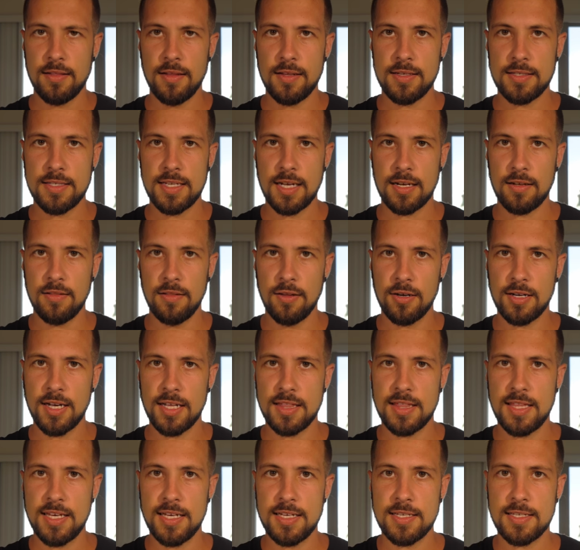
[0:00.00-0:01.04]
let's take a look
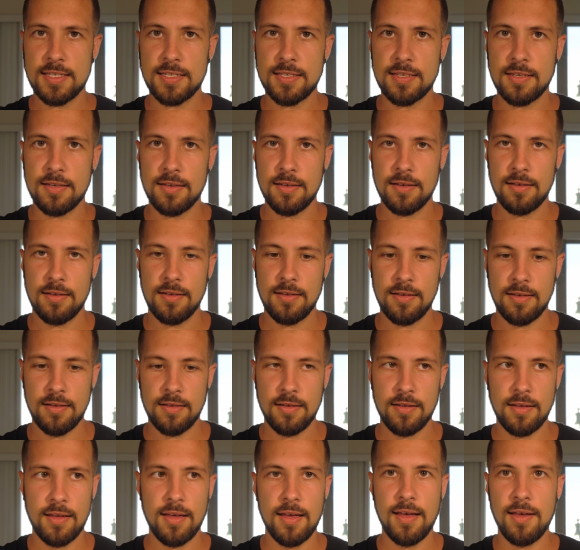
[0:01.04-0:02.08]
at this
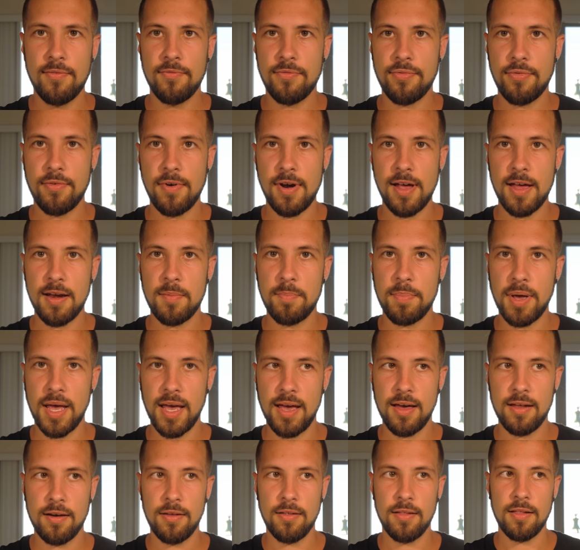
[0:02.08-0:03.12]
infrared
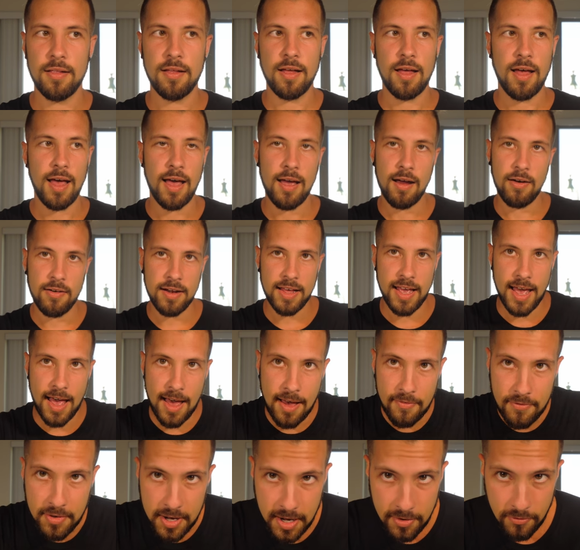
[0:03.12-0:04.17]
panel. I already
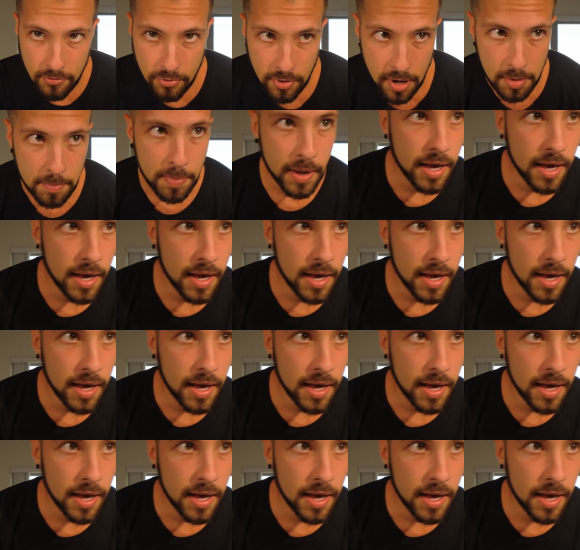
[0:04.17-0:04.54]
have an infrared